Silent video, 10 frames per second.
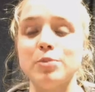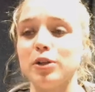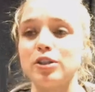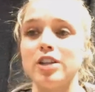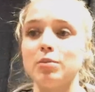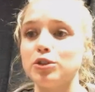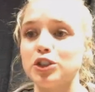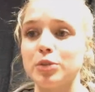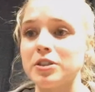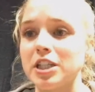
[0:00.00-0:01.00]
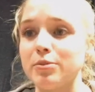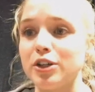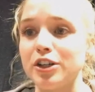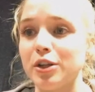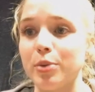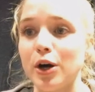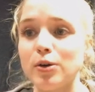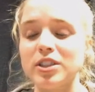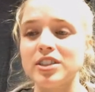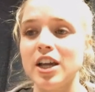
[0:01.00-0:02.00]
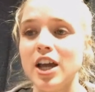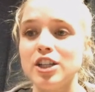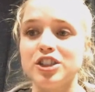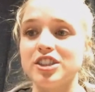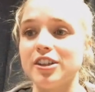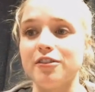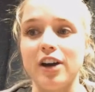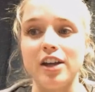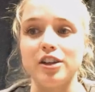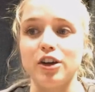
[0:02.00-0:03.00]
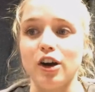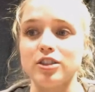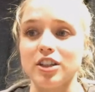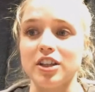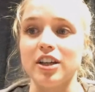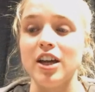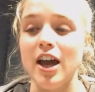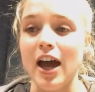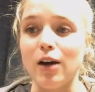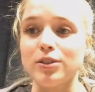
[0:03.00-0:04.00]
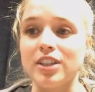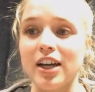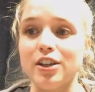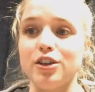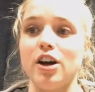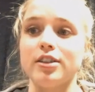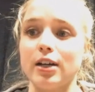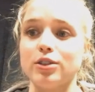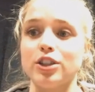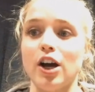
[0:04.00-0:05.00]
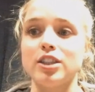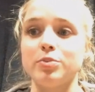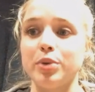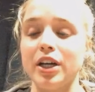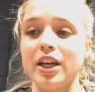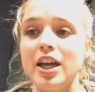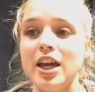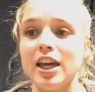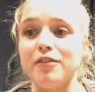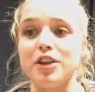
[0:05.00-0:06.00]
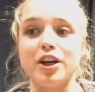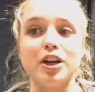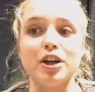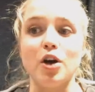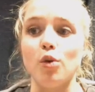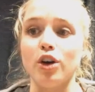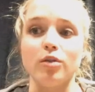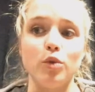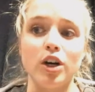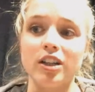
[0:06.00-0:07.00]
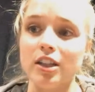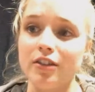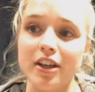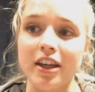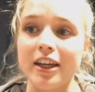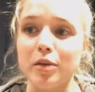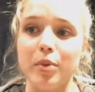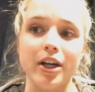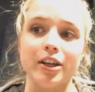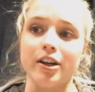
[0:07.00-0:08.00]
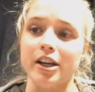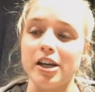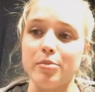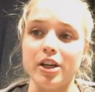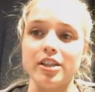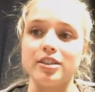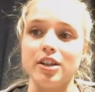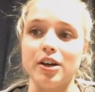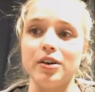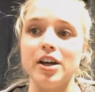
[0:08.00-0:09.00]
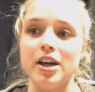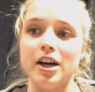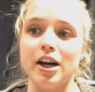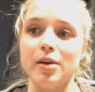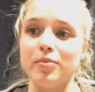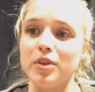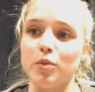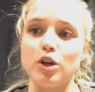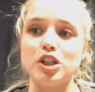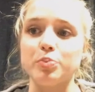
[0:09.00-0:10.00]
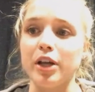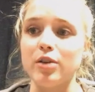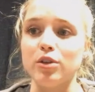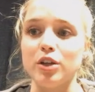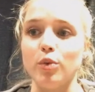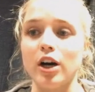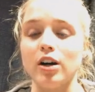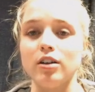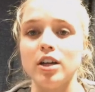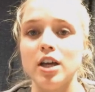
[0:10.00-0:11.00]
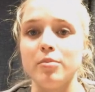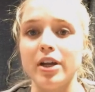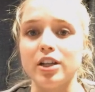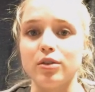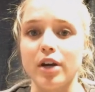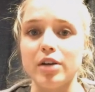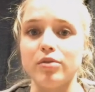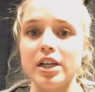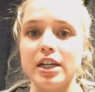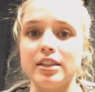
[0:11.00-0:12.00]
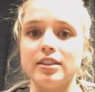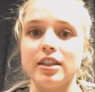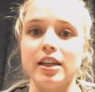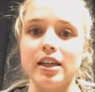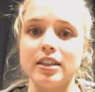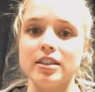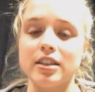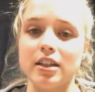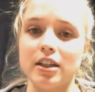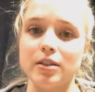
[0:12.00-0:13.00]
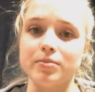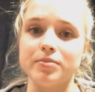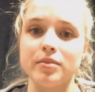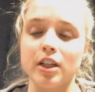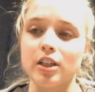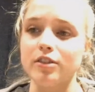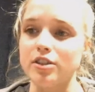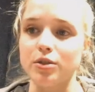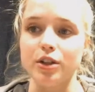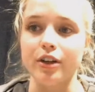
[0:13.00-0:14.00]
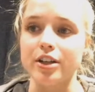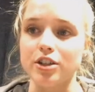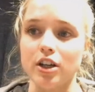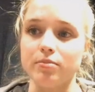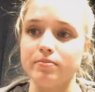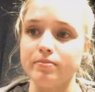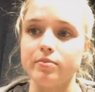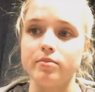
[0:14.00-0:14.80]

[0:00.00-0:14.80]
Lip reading: people are double tripping team her in the post, she's going to find the guards on the outside to knock down shots. But if they're going to go one-on-one, Olivia can get a bucket on anybody. So we're just playing really well, making the right reads, and Olivia's doing a great job.